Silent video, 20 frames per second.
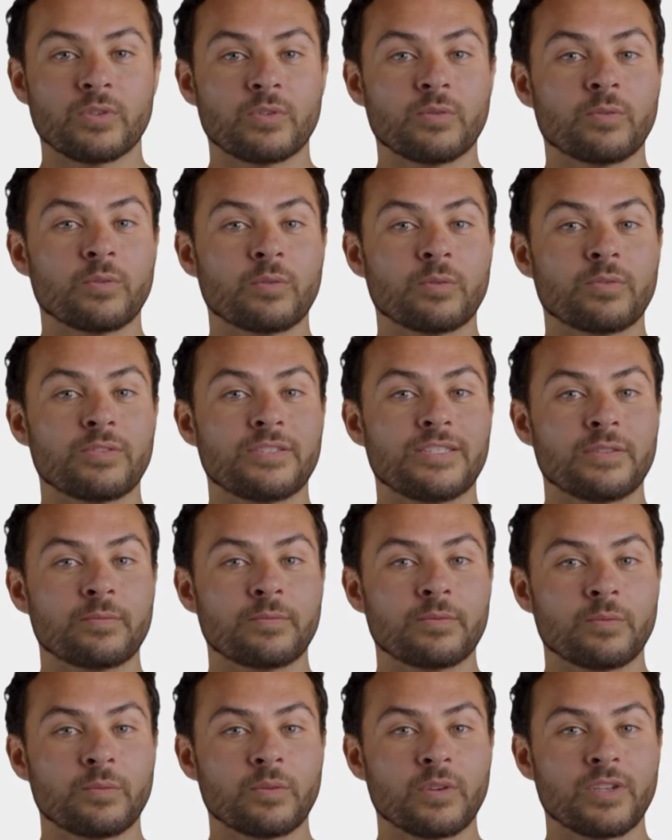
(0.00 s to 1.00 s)
you through the
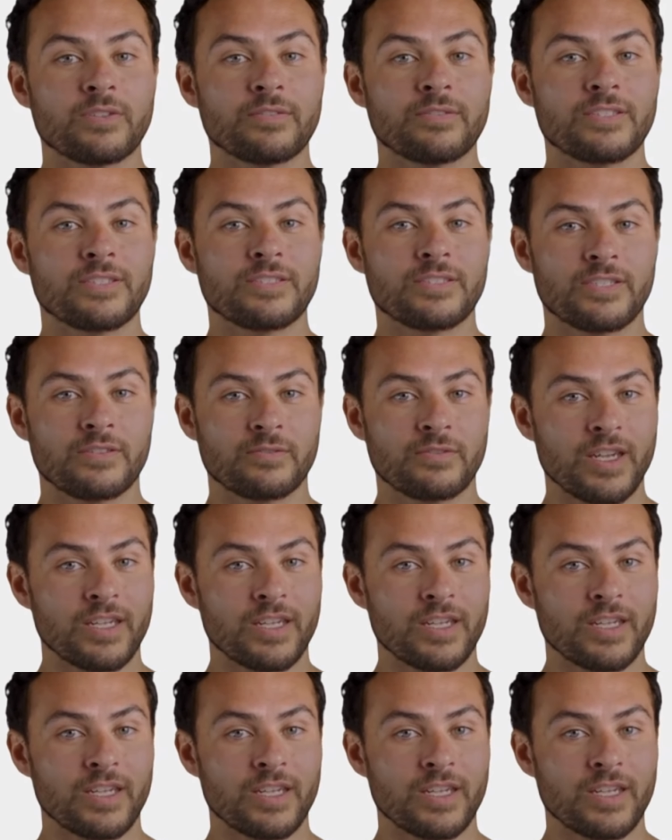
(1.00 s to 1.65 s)
simple process of